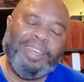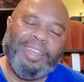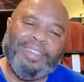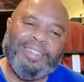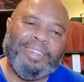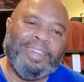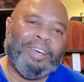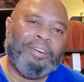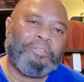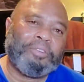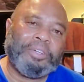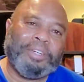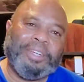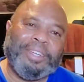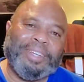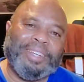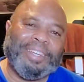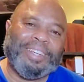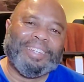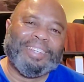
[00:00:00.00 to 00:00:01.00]
It never
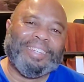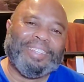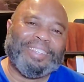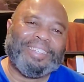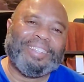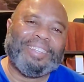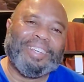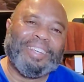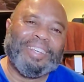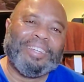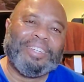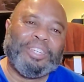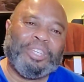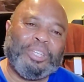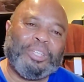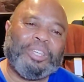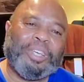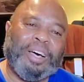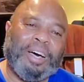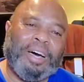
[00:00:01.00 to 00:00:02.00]
ends.
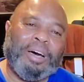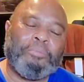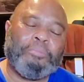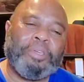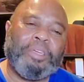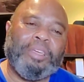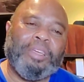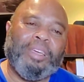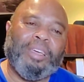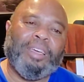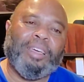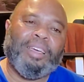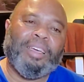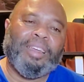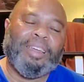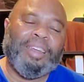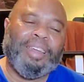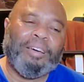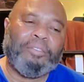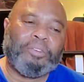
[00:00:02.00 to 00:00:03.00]
This hobby
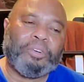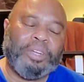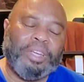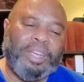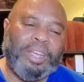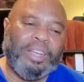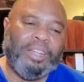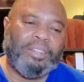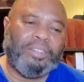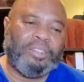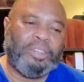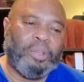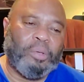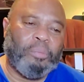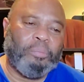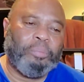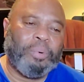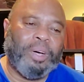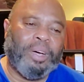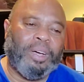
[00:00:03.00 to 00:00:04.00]
never ends.
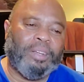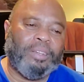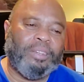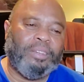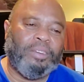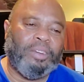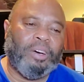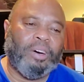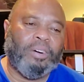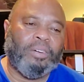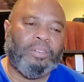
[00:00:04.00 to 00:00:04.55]
But you